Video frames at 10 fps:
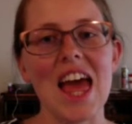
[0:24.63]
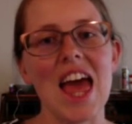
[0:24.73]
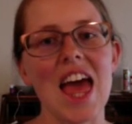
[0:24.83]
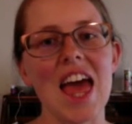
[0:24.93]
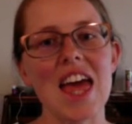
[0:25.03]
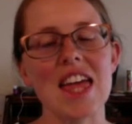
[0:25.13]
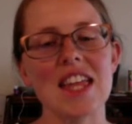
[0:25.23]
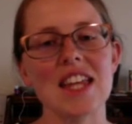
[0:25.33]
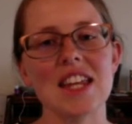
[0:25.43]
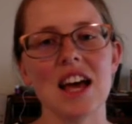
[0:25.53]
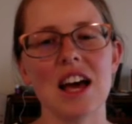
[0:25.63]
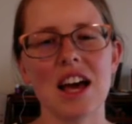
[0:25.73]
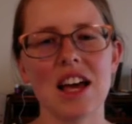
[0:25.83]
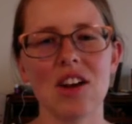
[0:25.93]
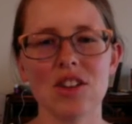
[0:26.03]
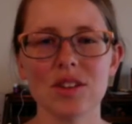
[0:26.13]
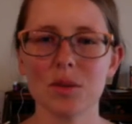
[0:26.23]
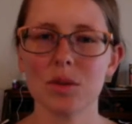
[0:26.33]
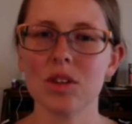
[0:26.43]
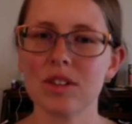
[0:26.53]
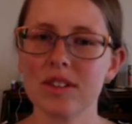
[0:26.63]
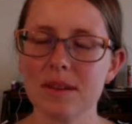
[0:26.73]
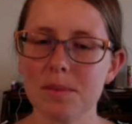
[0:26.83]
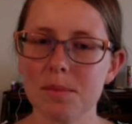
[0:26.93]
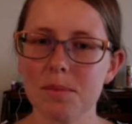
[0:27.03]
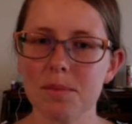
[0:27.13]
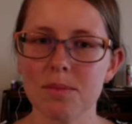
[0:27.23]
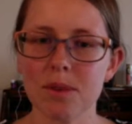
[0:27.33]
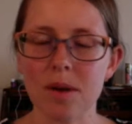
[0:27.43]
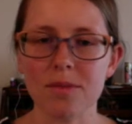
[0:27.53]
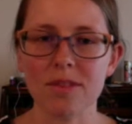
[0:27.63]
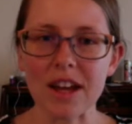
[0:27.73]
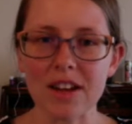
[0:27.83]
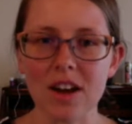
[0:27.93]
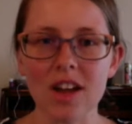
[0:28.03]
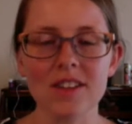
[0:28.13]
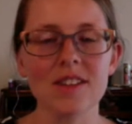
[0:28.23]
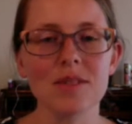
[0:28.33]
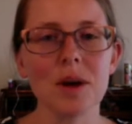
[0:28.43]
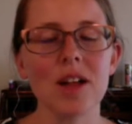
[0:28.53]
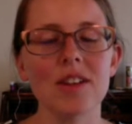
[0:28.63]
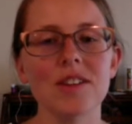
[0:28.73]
and I also ordered some from Vitacost as well.